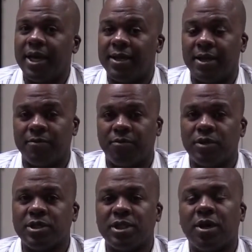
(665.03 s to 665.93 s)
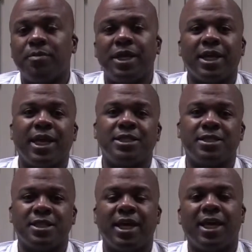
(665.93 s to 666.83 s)
And unfortunately, our
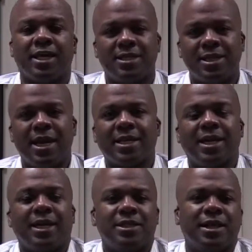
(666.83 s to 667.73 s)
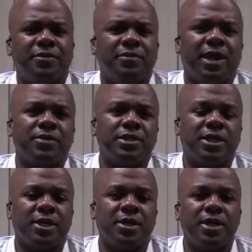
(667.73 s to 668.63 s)
medications can't attack the HIV virus
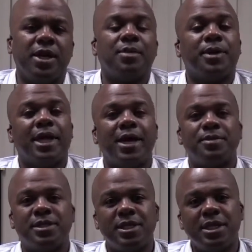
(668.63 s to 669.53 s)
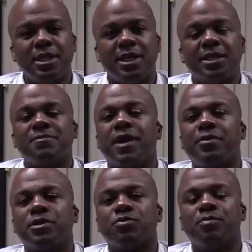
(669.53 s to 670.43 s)
there. But Hep C, its
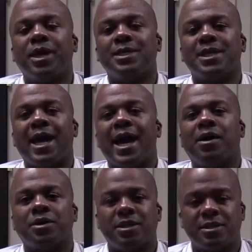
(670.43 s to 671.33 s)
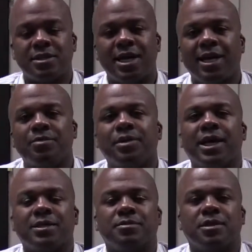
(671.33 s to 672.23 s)
virus remains out in the
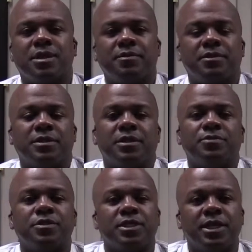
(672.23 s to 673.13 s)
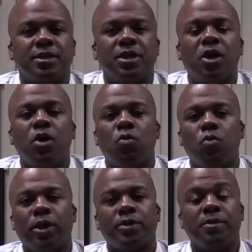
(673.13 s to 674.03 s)
cytoplasm of the liver cell,
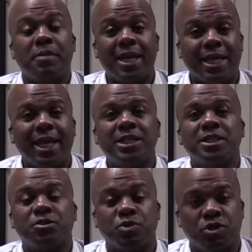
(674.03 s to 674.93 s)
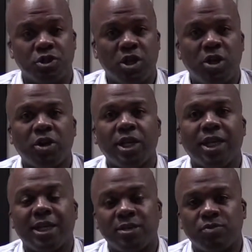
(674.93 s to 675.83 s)
where the medications which are
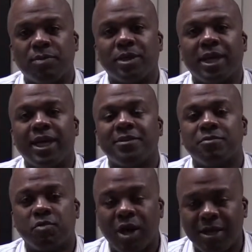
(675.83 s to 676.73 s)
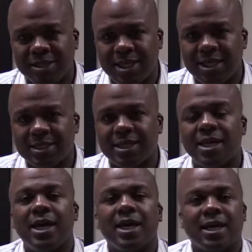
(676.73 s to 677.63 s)
targeting its replicative process
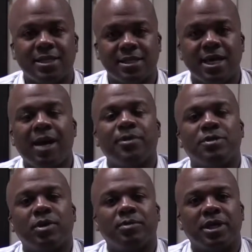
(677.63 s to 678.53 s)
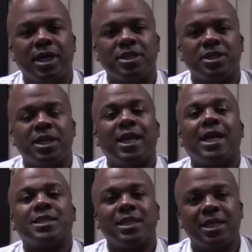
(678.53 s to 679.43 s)
can stop its replication and
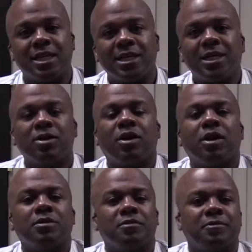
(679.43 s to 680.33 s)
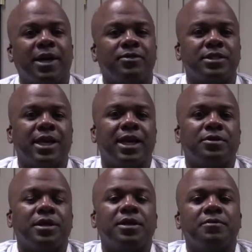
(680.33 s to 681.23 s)
actually clear all of the virus
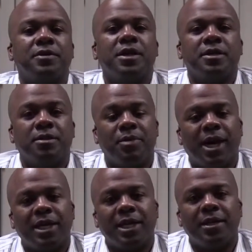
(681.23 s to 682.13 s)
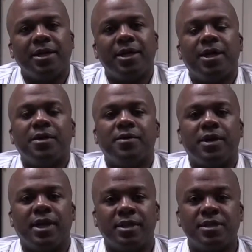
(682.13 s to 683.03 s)
out of the body.
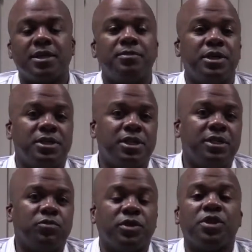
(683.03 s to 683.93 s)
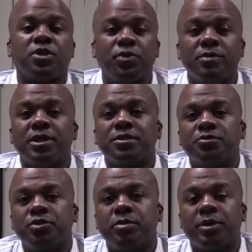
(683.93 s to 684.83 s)
And this can be achieved with three months
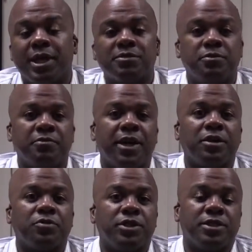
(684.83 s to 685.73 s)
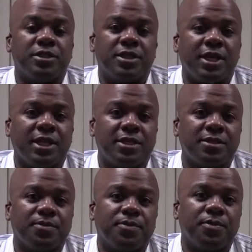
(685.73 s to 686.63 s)
of treatment, as we found in recent studies.